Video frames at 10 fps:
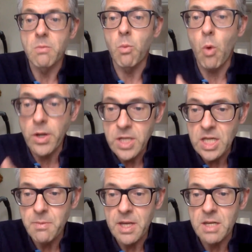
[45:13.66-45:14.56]

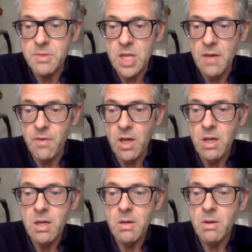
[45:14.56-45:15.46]
wanting to be an observer,
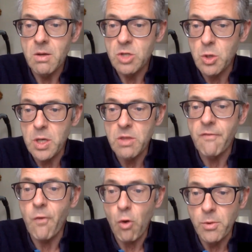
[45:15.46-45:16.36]
doing the
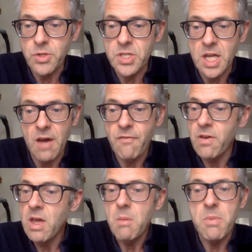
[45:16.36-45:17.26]
formal stuff,
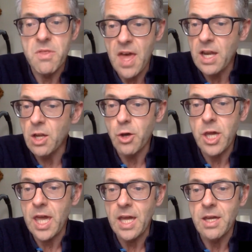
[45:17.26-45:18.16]
but then
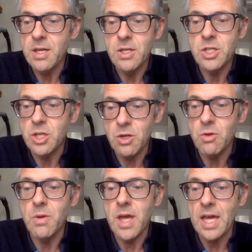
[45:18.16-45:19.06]
looking
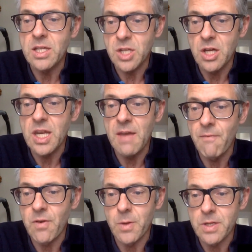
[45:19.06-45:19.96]
to exert
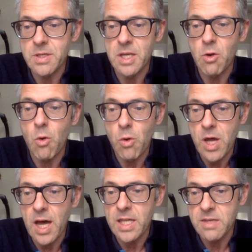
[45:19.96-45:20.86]
influence in all
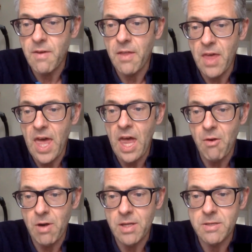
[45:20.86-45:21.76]
kinds of other
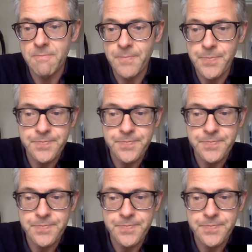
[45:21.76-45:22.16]
areas.